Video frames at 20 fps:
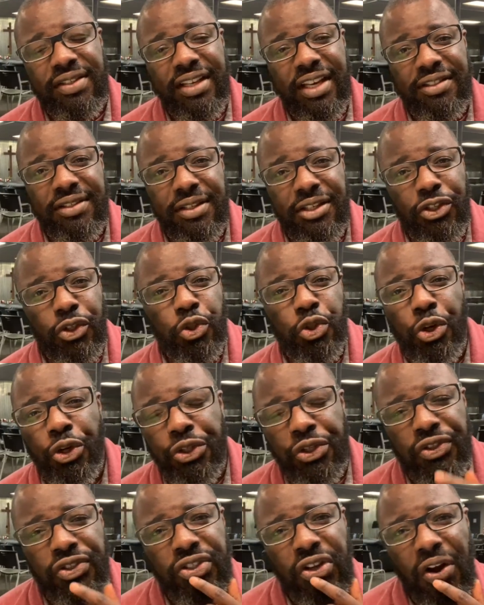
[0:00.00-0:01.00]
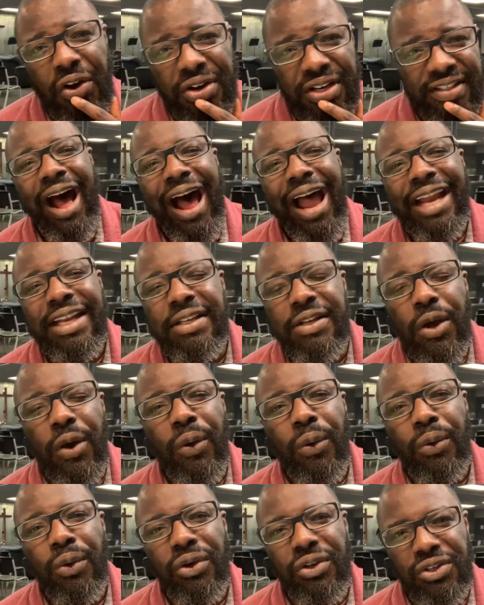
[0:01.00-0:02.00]
says to this Church of Sardis, I
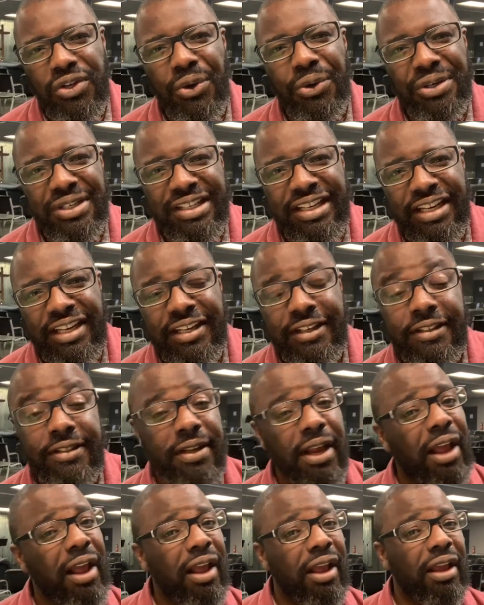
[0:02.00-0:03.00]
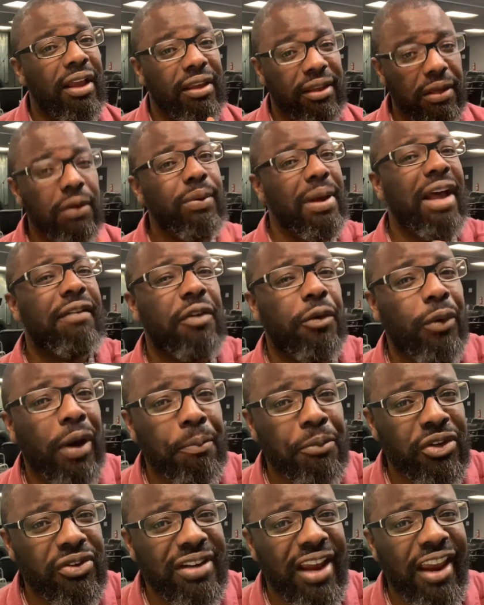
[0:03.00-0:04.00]
know your deeds. You have a
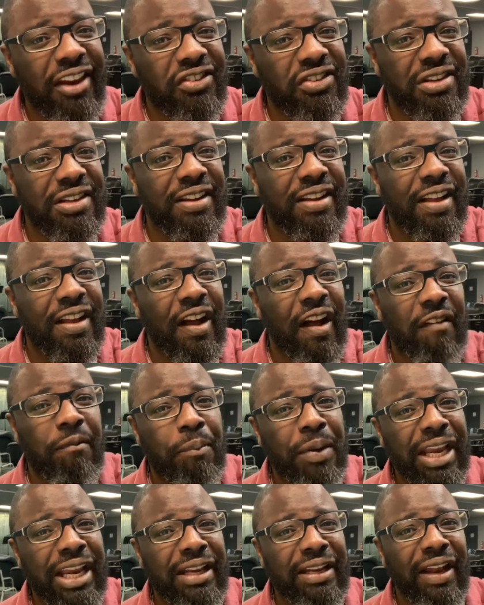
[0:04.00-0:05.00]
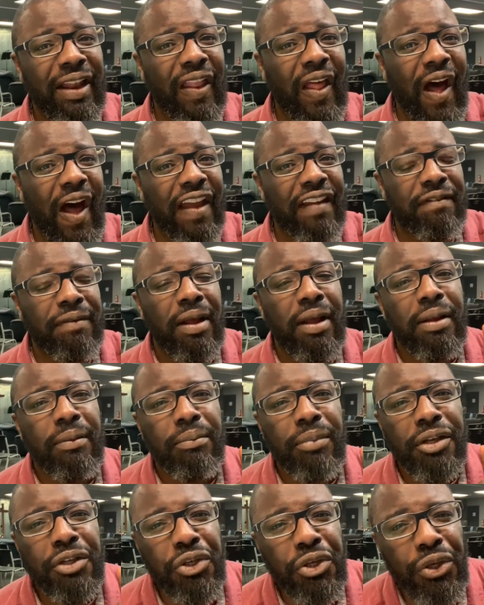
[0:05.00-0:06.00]
reputation of being alive,
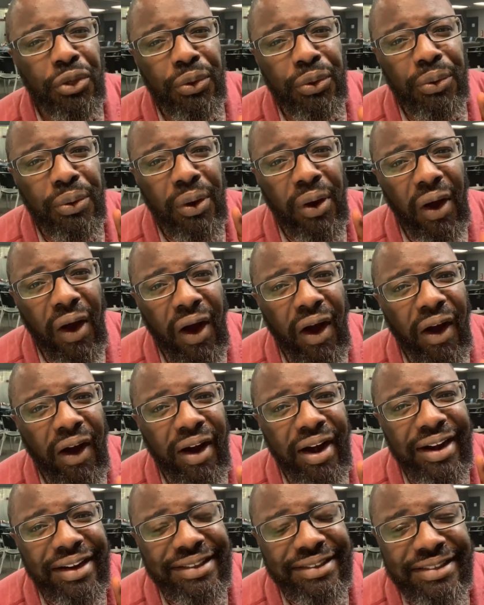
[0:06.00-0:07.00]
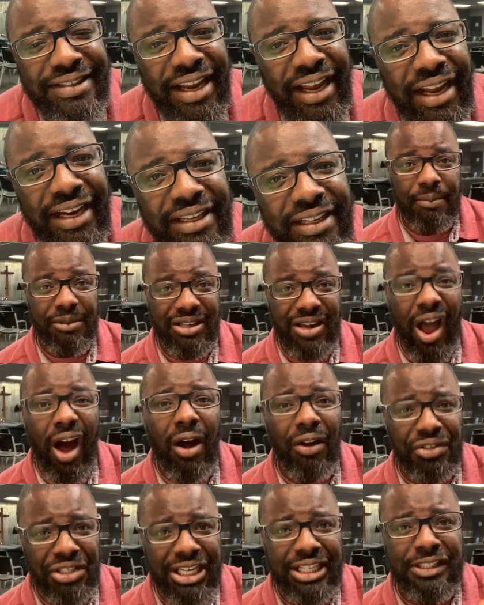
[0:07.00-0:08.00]
but you are dead.
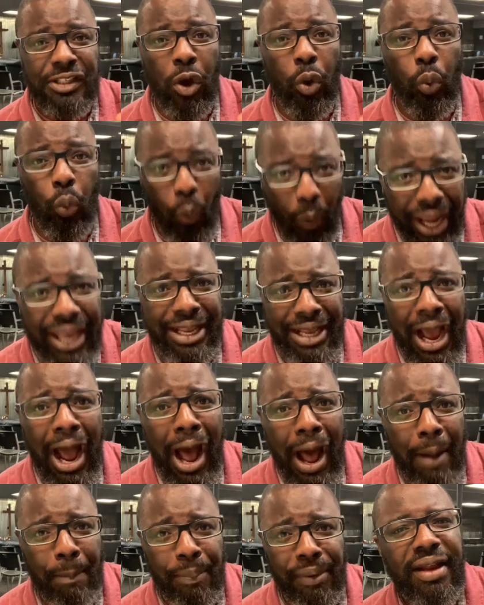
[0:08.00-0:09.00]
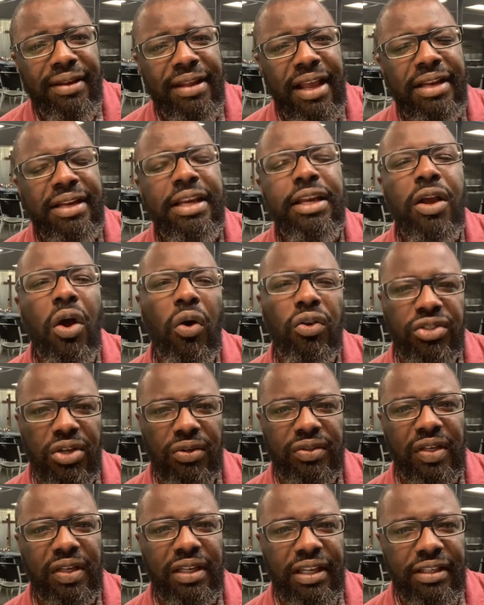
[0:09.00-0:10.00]
Y'all need to wake up. And then he goes
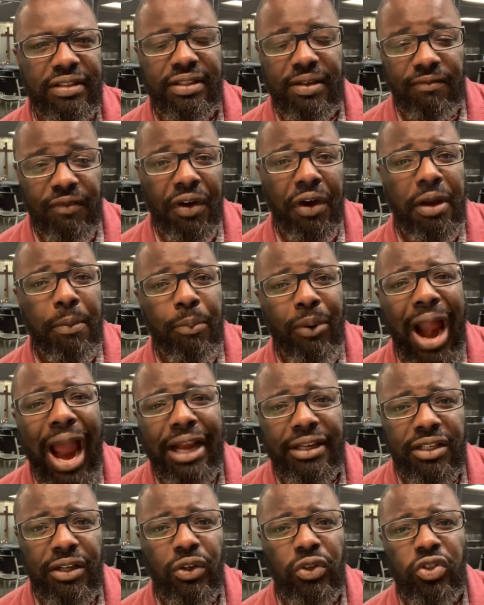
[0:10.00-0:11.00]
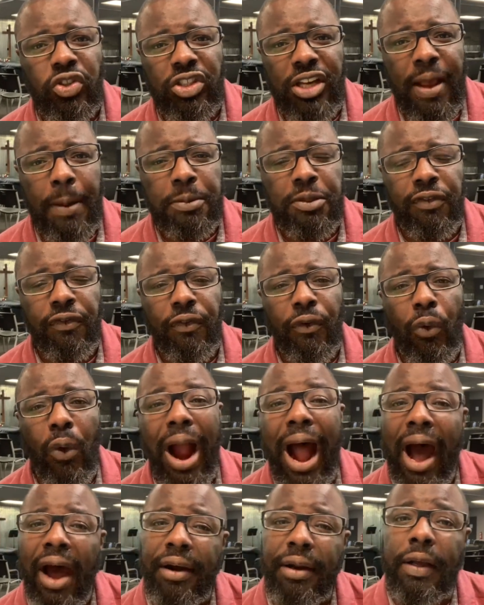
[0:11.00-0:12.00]
on to list some very practical steps for
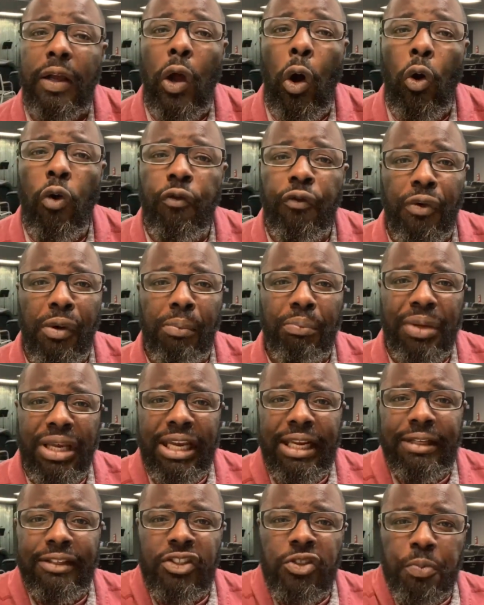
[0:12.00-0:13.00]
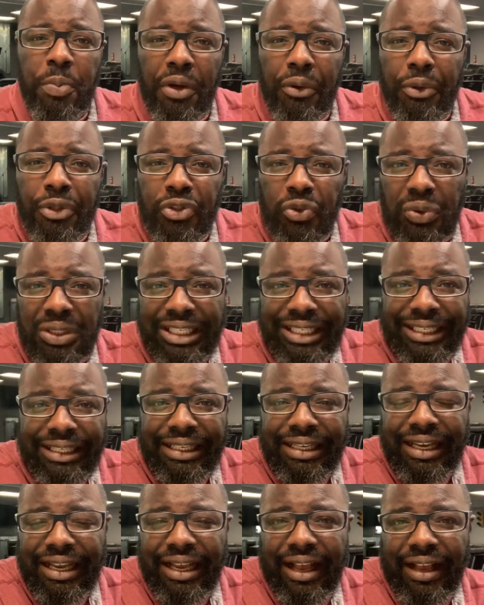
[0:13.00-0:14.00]
how to go from being
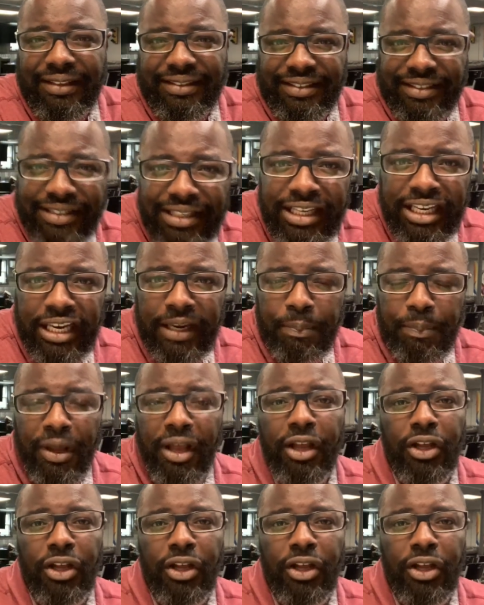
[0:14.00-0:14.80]
spiritually asleep